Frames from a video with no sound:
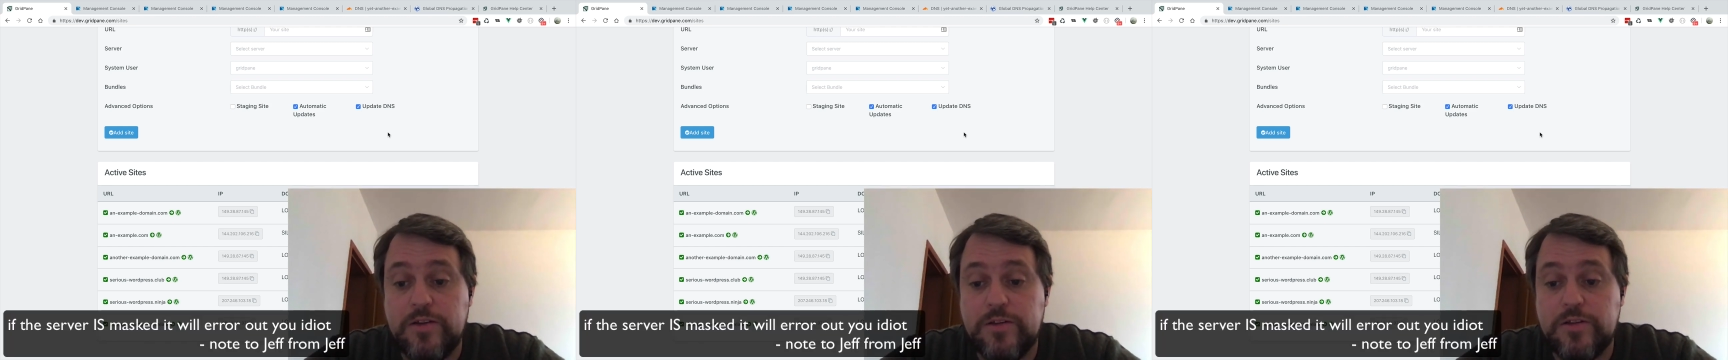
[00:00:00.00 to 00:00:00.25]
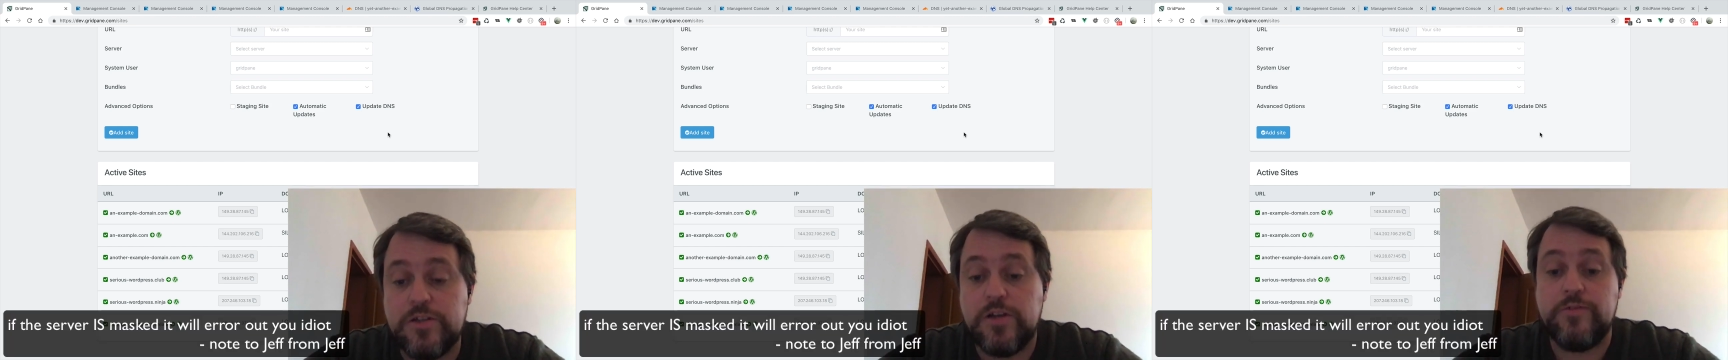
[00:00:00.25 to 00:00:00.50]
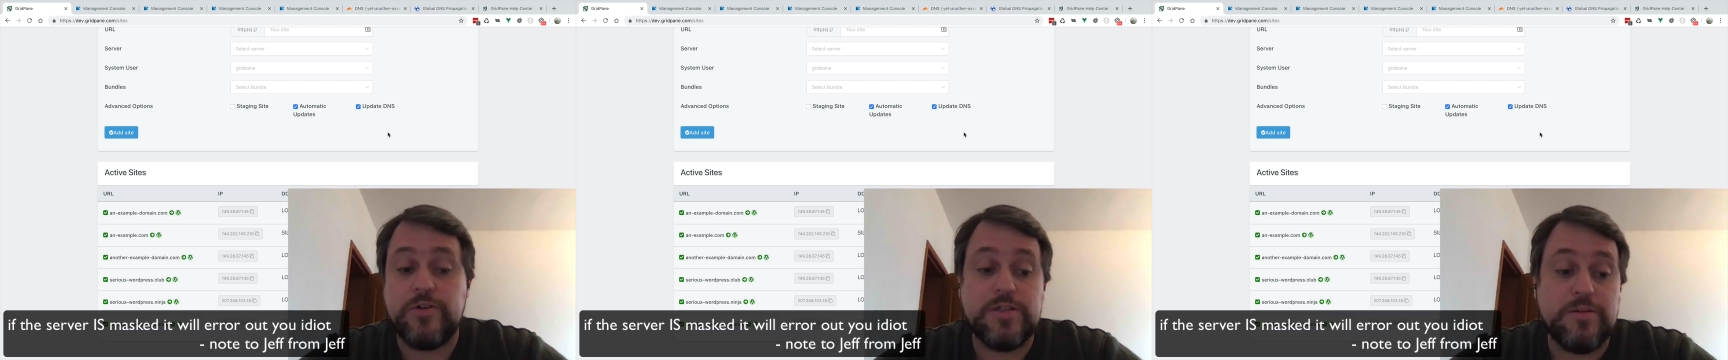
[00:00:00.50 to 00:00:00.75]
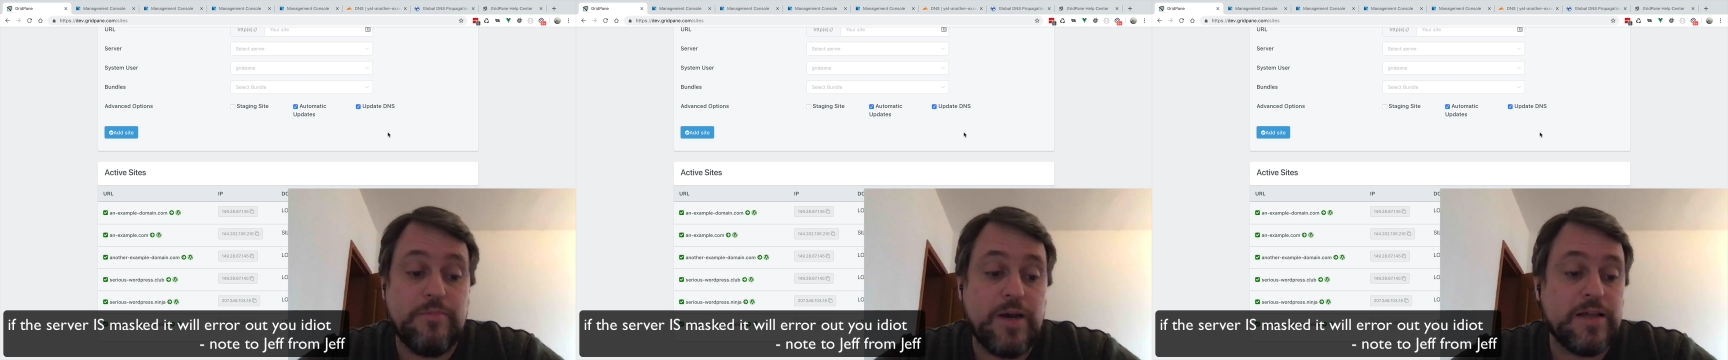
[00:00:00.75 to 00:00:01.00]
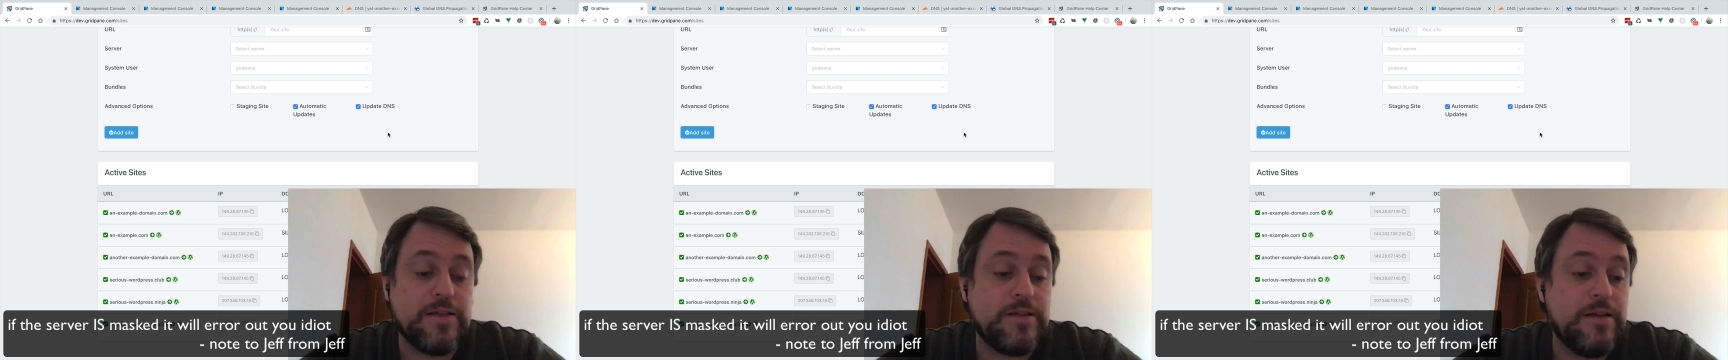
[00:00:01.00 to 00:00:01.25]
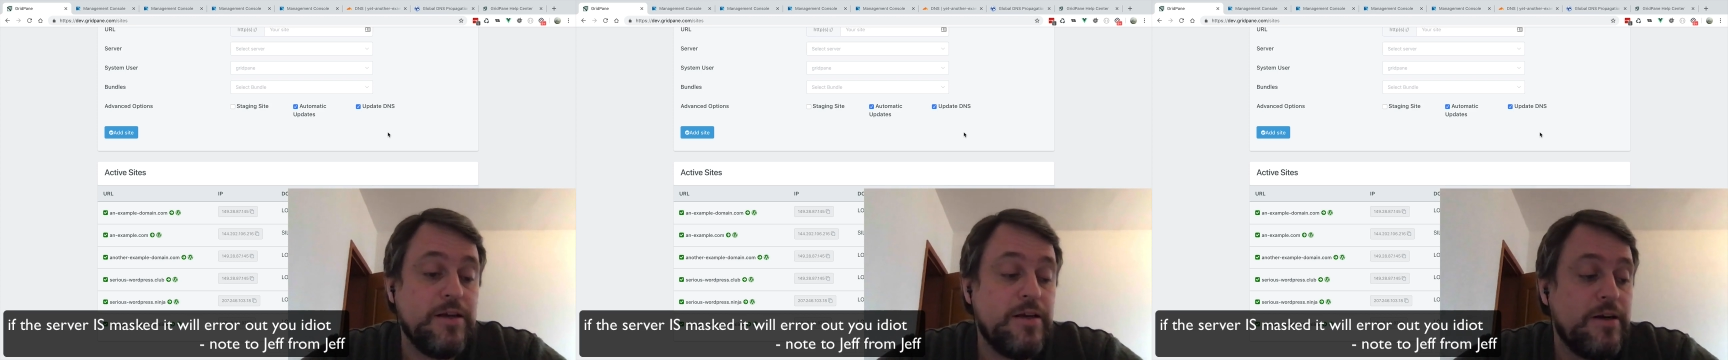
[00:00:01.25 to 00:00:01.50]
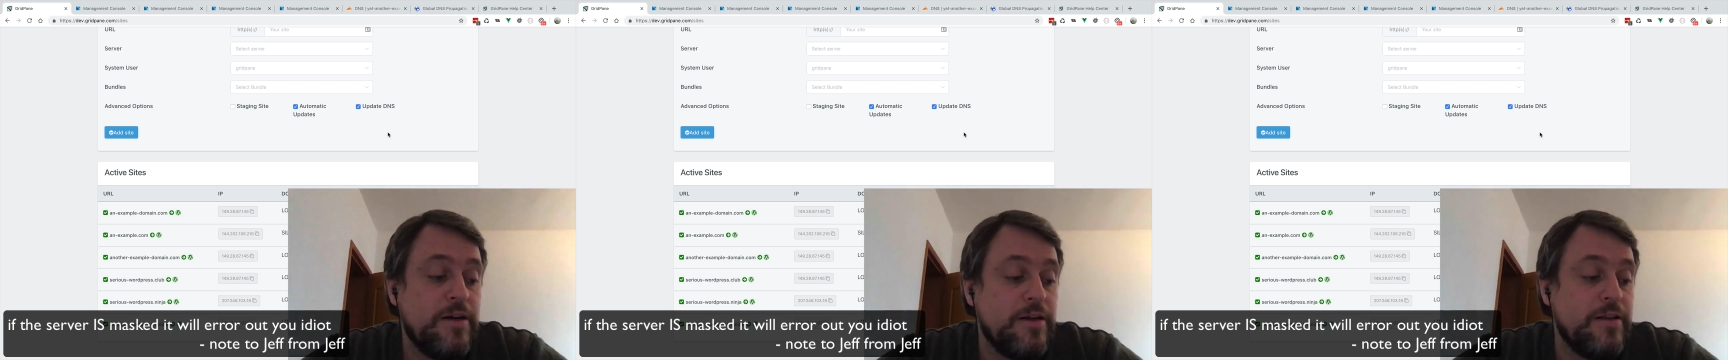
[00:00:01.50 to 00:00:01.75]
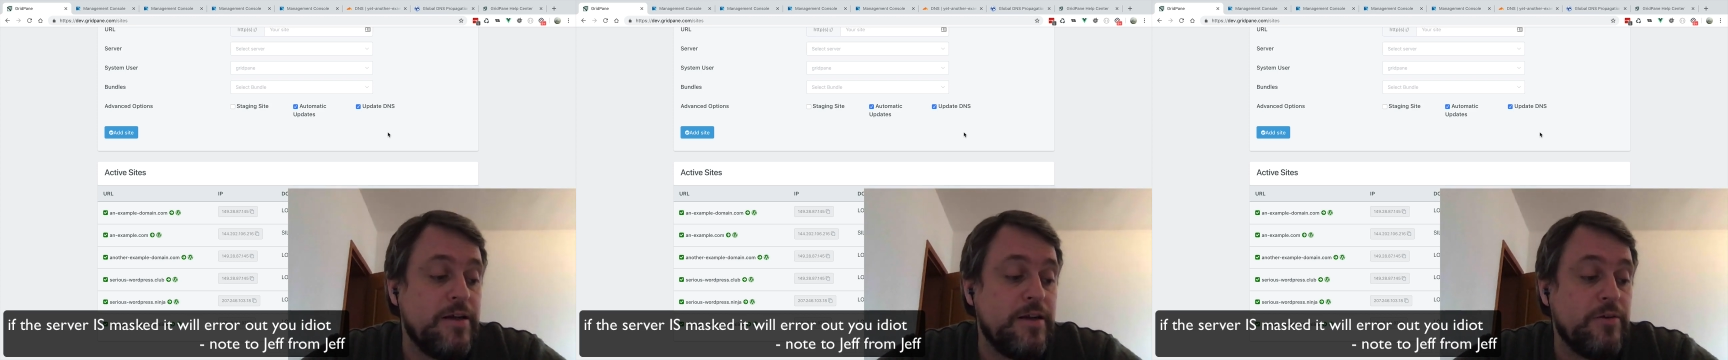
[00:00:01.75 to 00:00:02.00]
the server isn't masked,
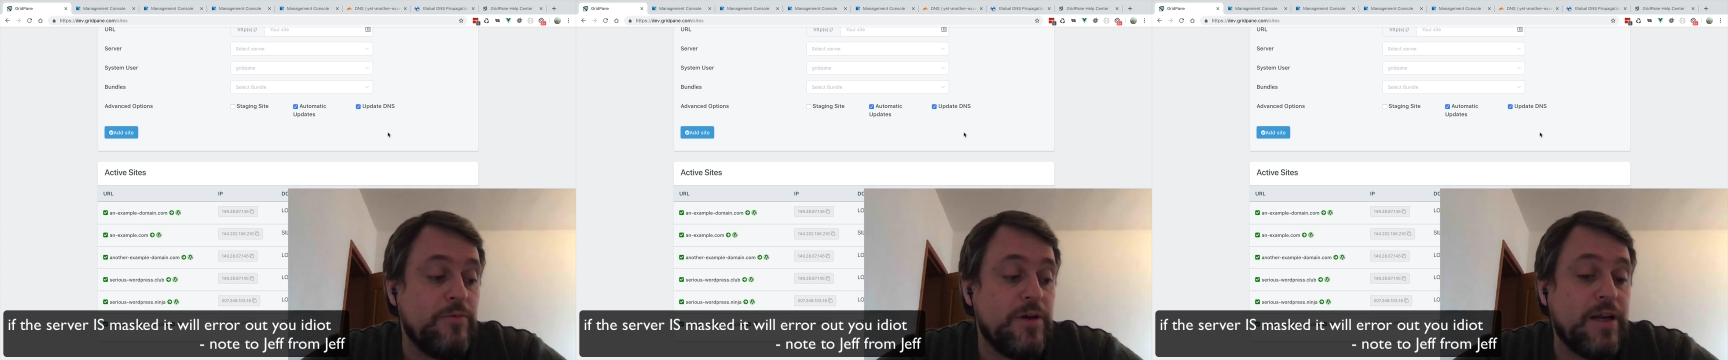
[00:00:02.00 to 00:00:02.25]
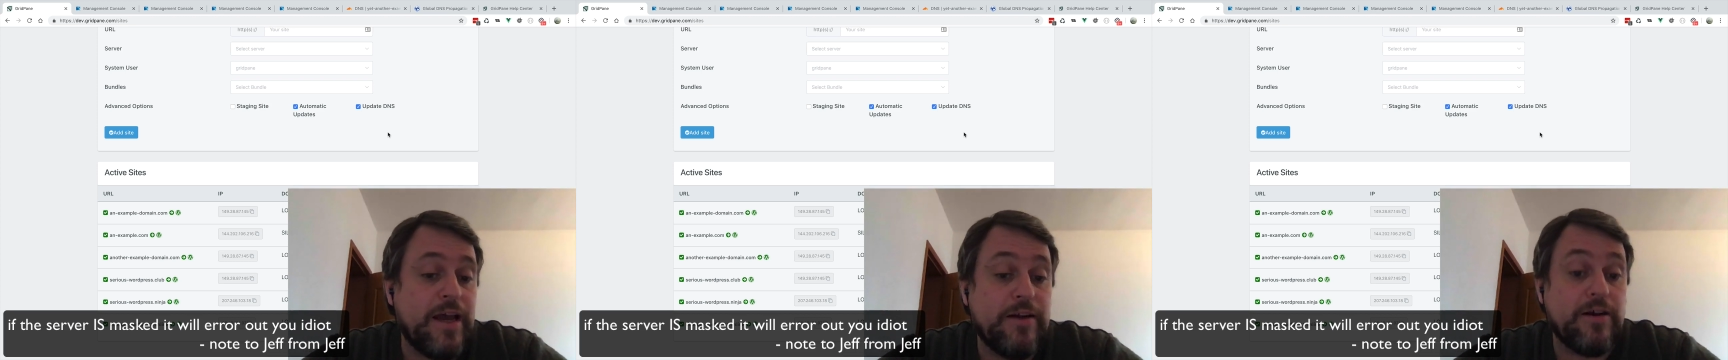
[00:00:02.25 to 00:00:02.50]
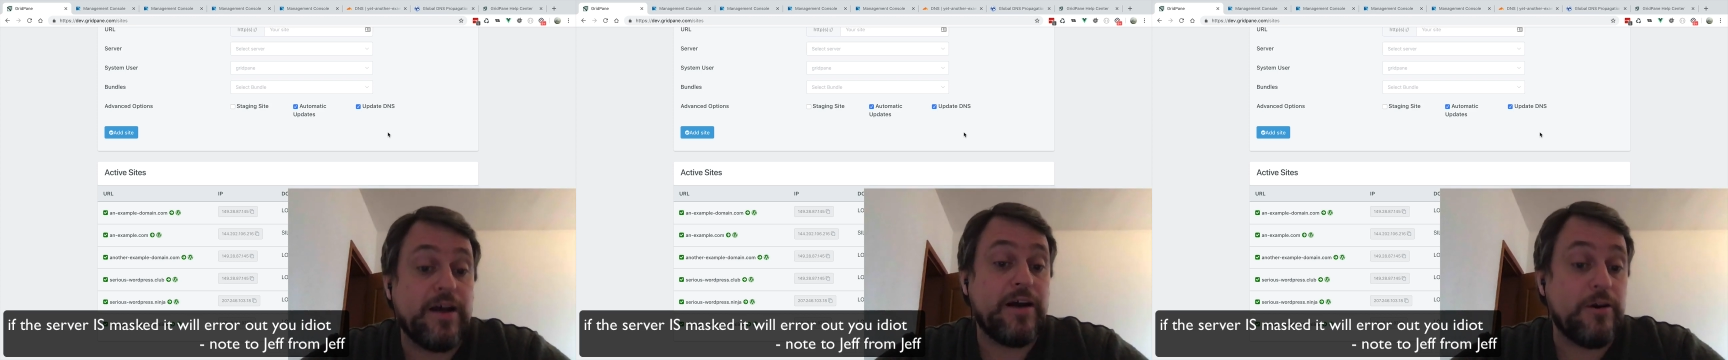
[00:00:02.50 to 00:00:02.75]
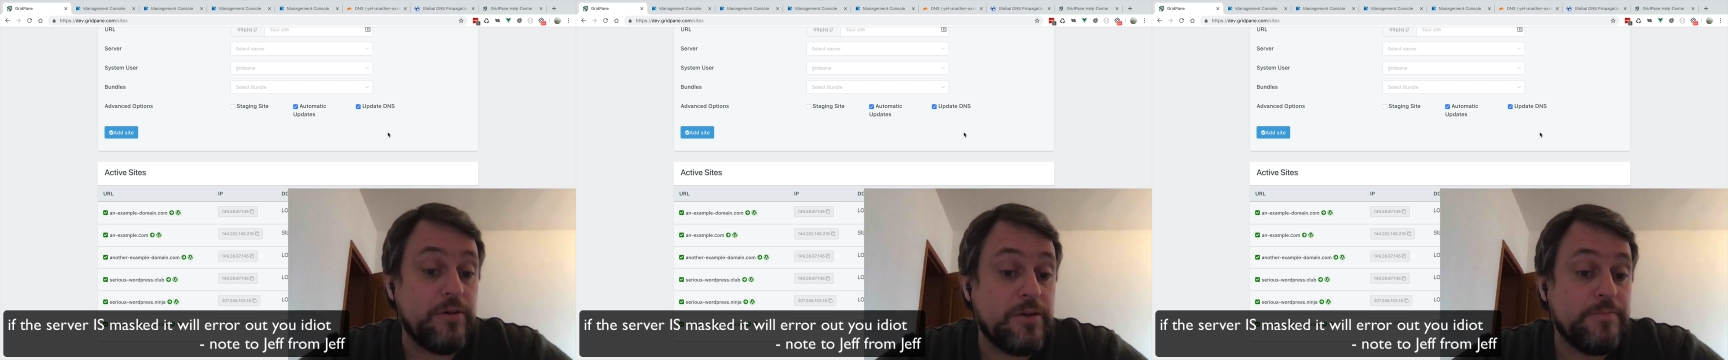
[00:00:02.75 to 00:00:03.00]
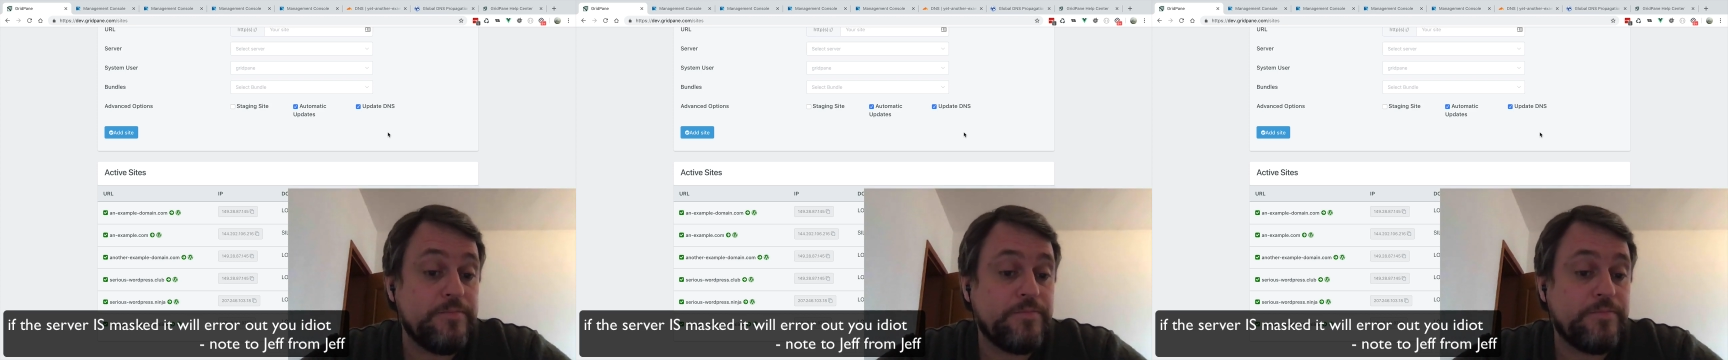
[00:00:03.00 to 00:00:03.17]
then it will error out.